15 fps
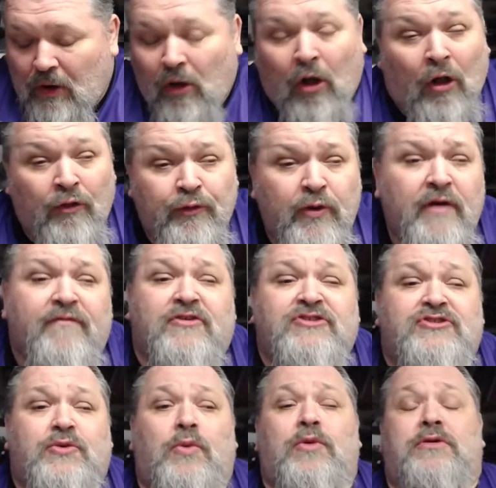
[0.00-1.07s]
All 3 of our
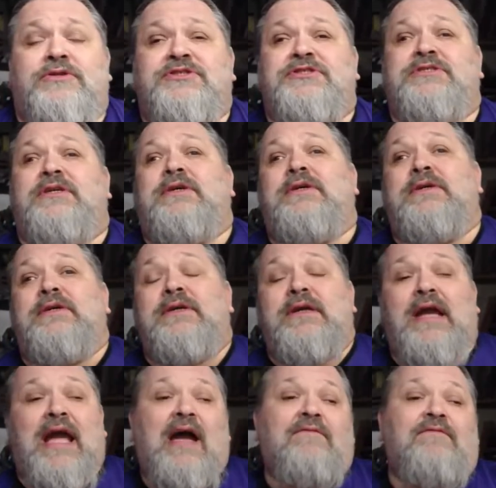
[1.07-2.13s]
stores
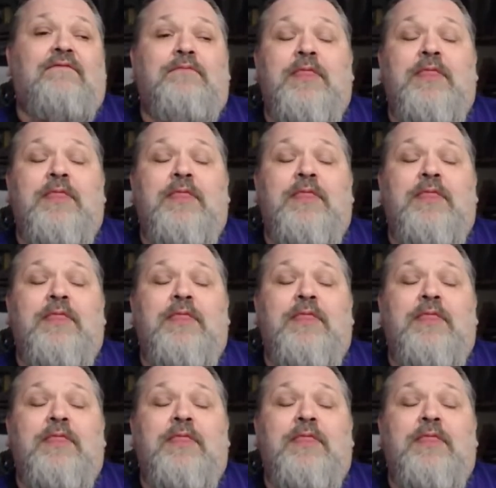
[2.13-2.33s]
have